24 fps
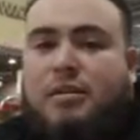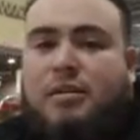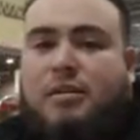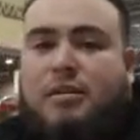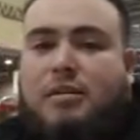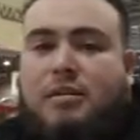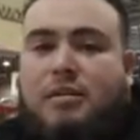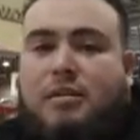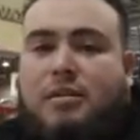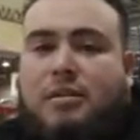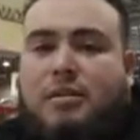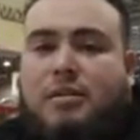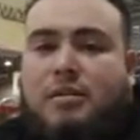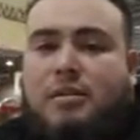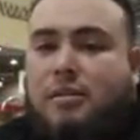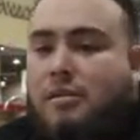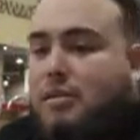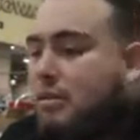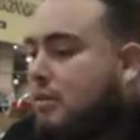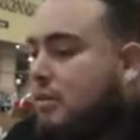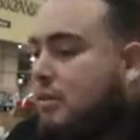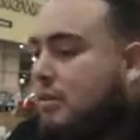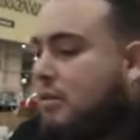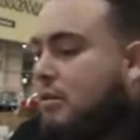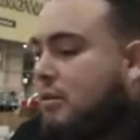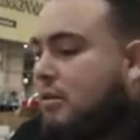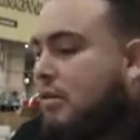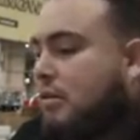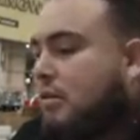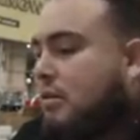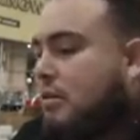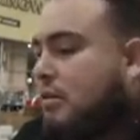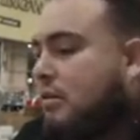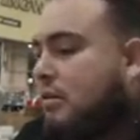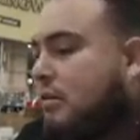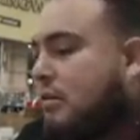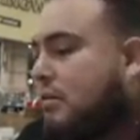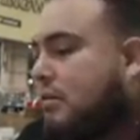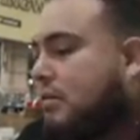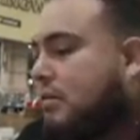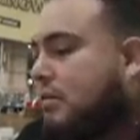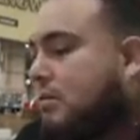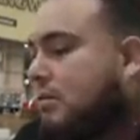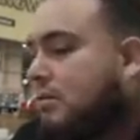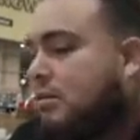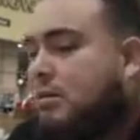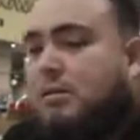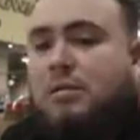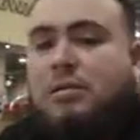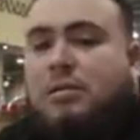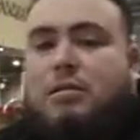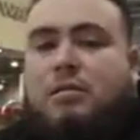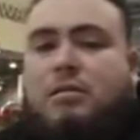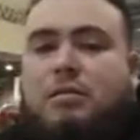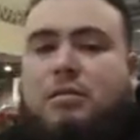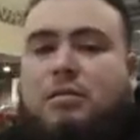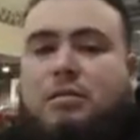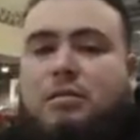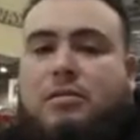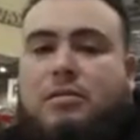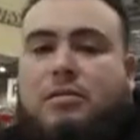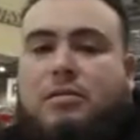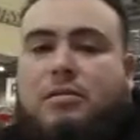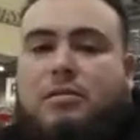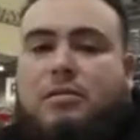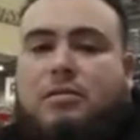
[no speech]